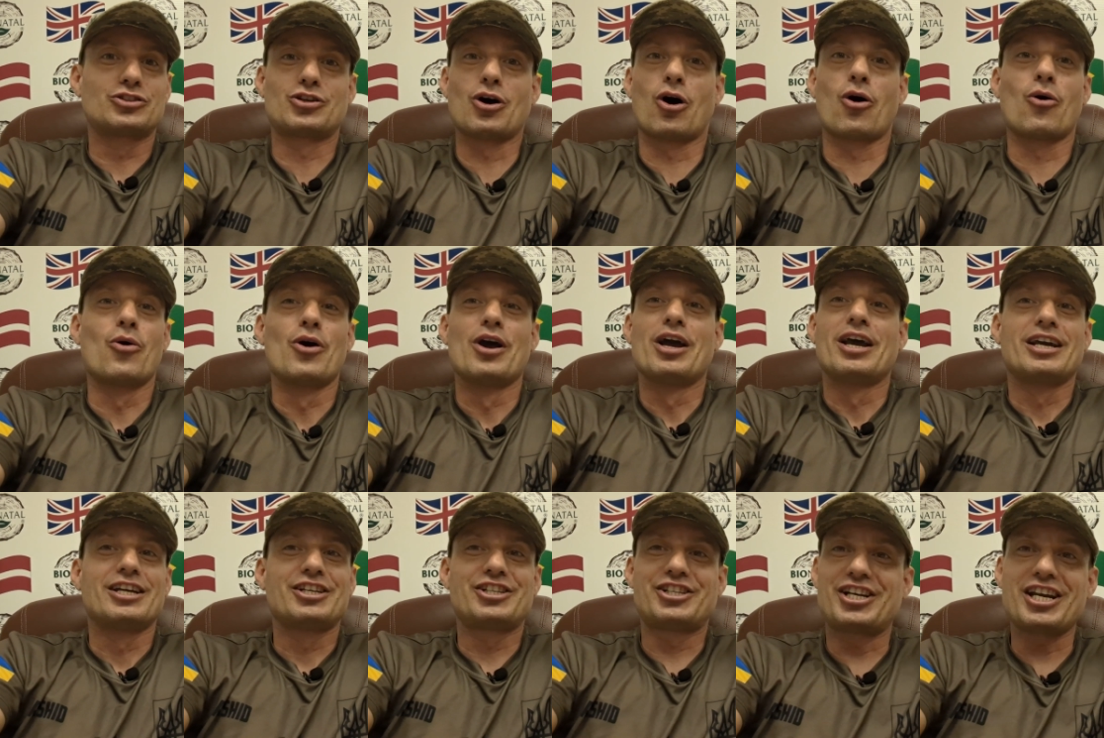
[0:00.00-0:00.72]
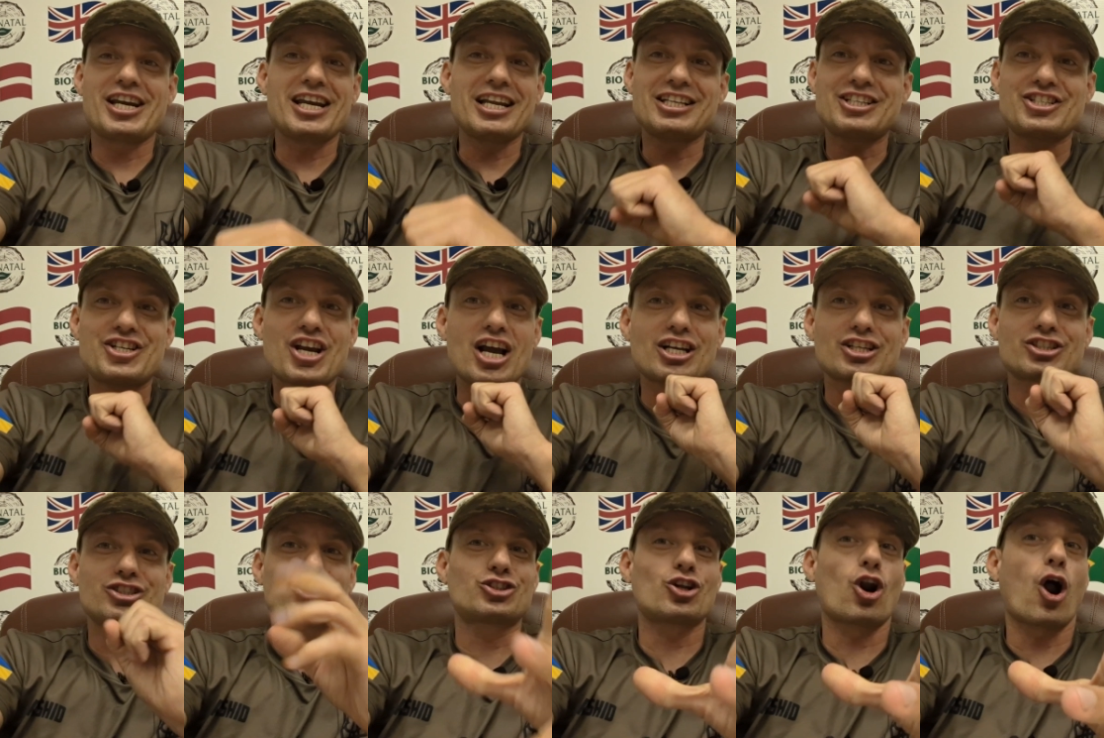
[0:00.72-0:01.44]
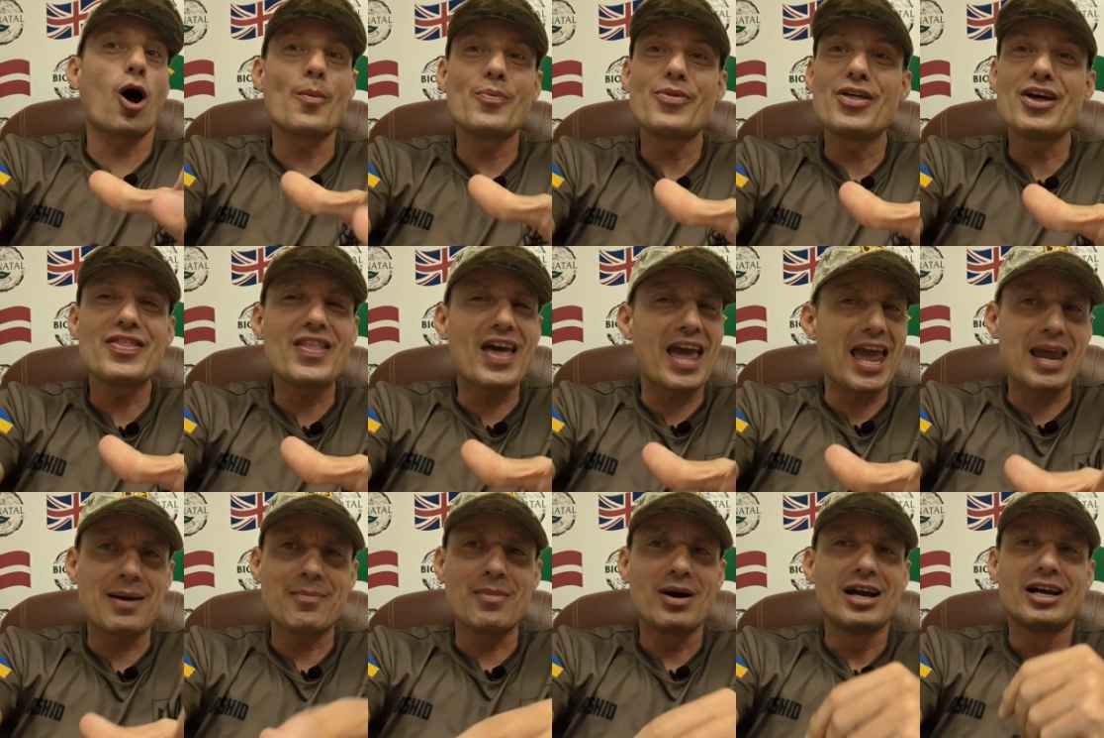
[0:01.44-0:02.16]
So she just dropped the
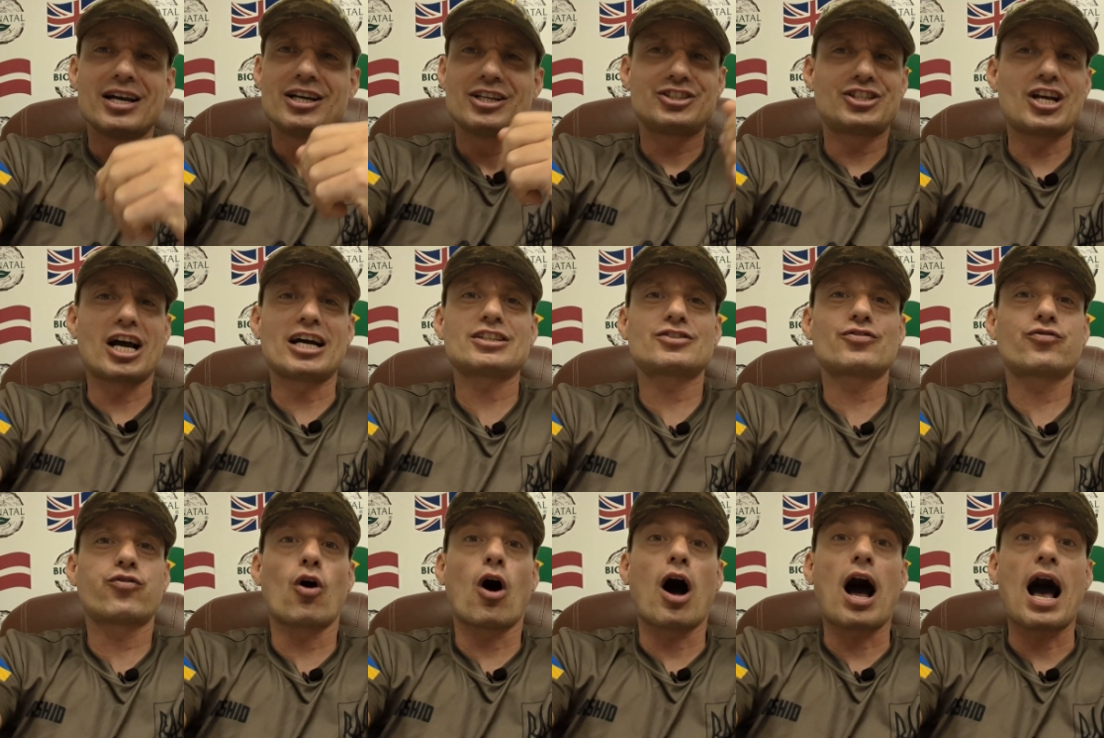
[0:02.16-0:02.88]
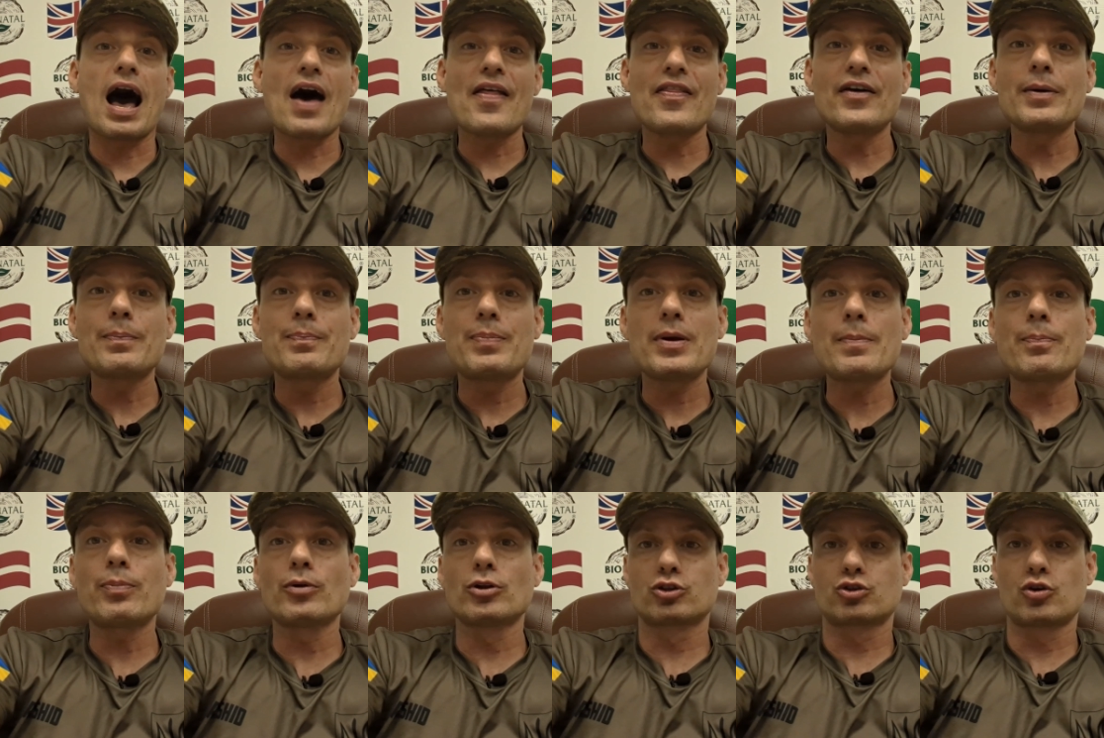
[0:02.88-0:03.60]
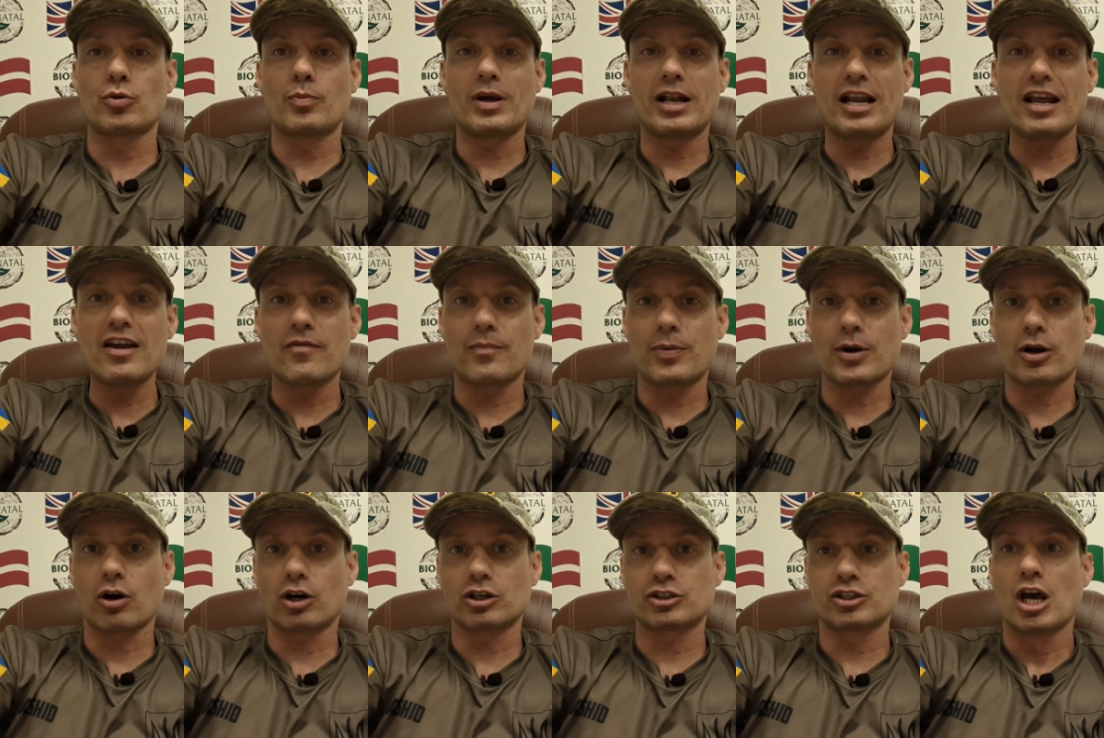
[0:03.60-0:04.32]
name just for other people to believe,
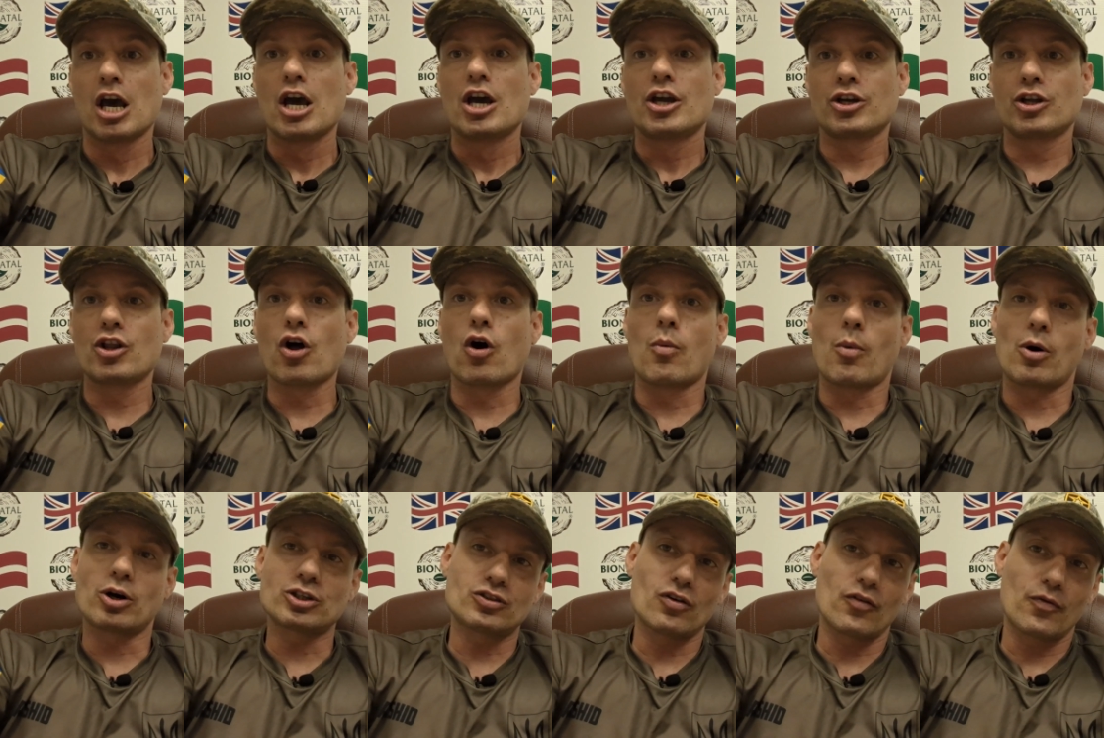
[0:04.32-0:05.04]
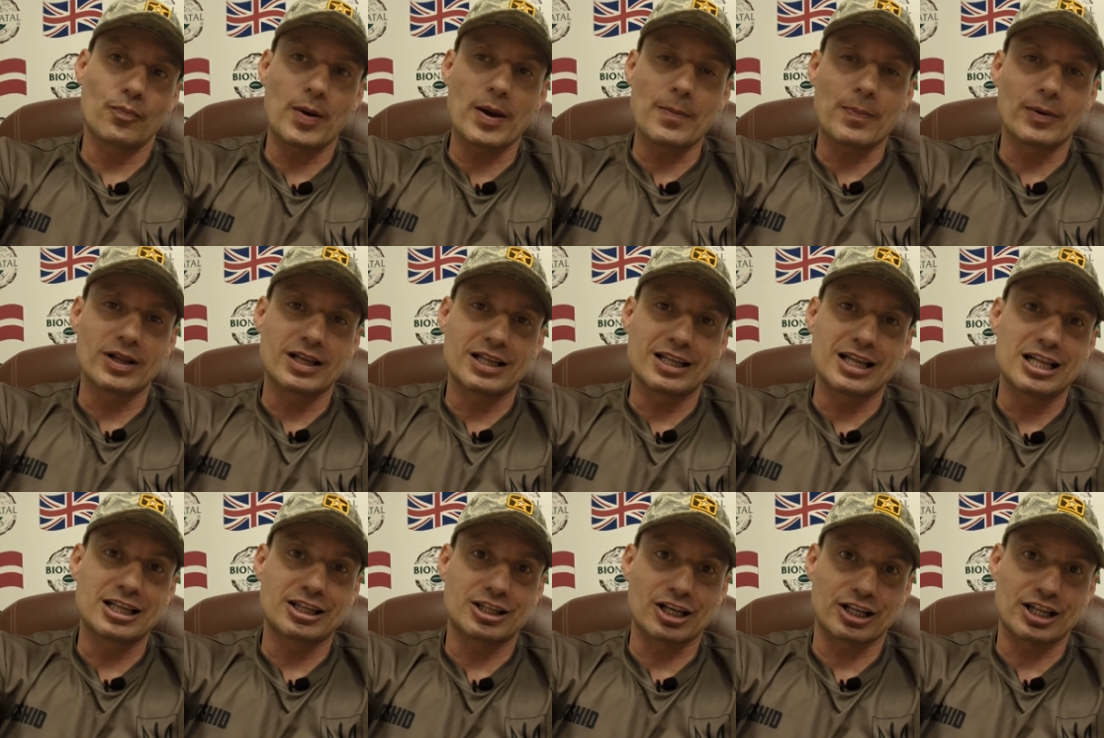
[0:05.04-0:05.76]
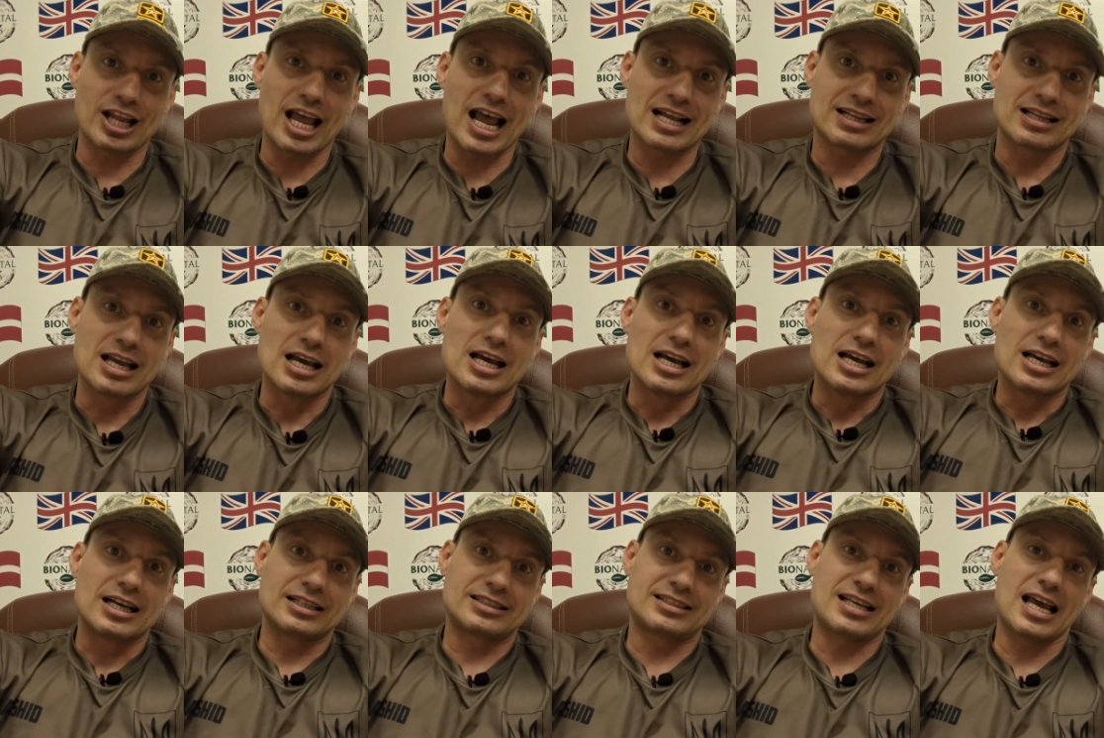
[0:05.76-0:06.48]
because, you know, most of people in the internet,
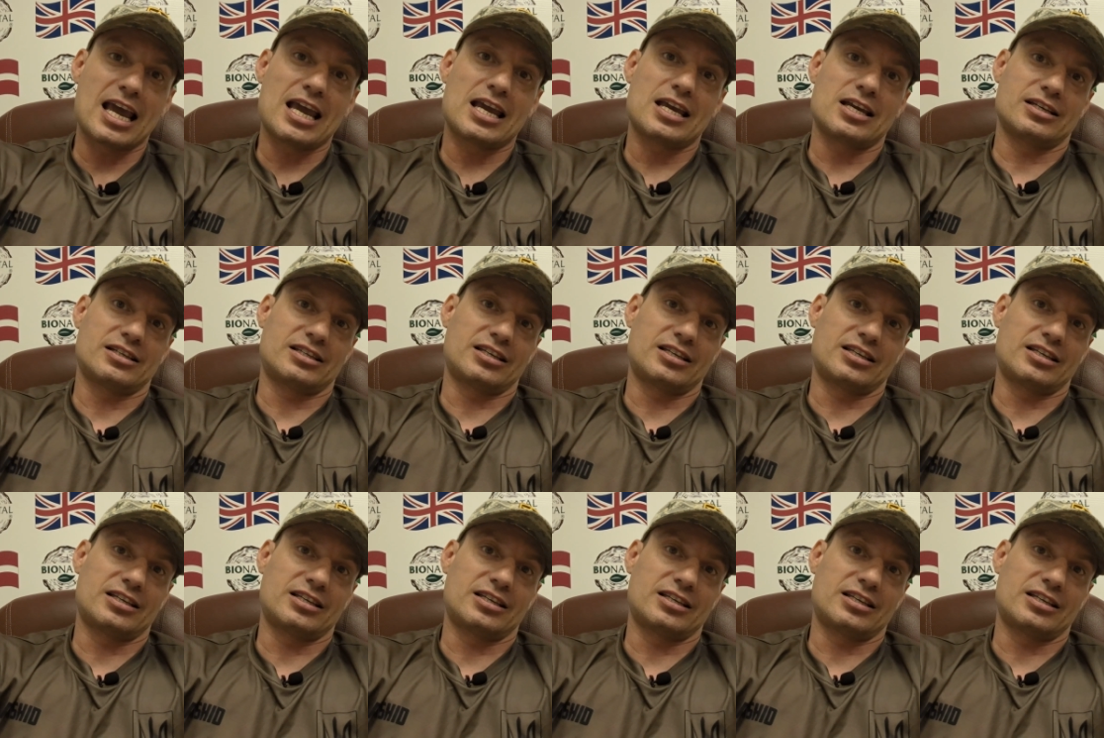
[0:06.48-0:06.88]
they